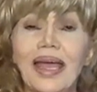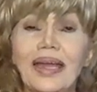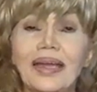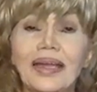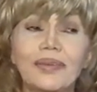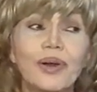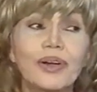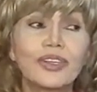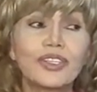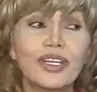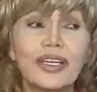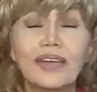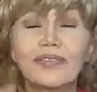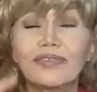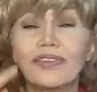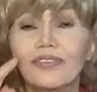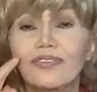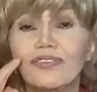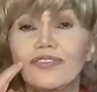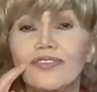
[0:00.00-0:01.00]
I want to give
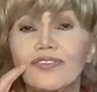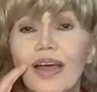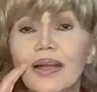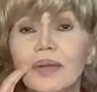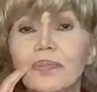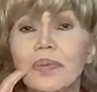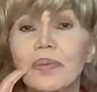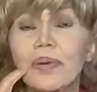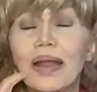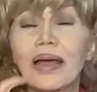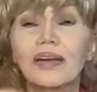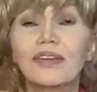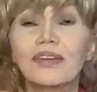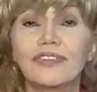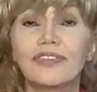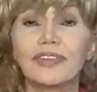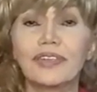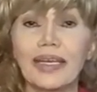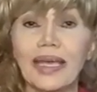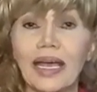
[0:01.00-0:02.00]
a final plug
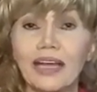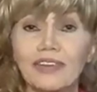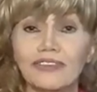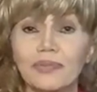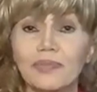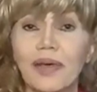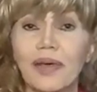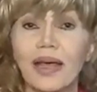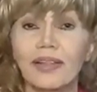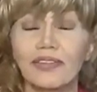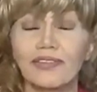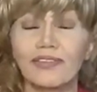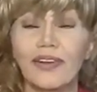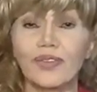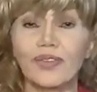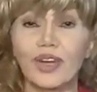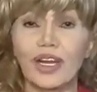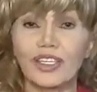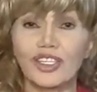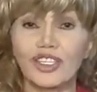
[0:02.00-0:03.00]
for the Aftermath
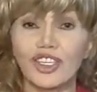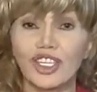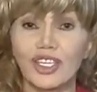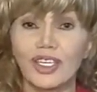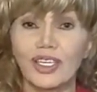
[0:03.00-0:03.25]
Foundation.